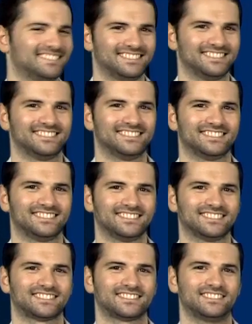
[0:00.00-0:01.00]

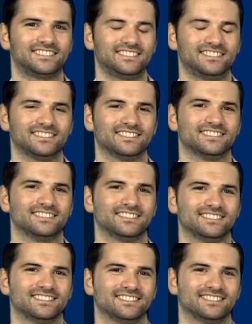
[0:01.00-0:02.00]

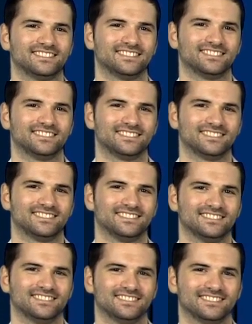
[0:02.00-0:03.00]

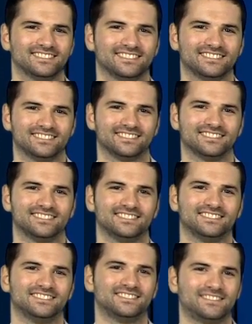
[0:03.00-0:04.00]

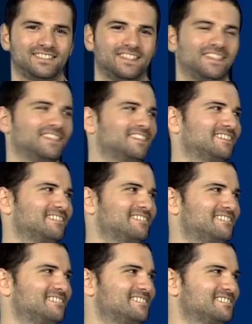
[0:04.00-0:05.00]

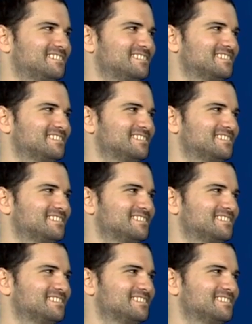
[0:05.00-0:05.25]
The person shown says nothing.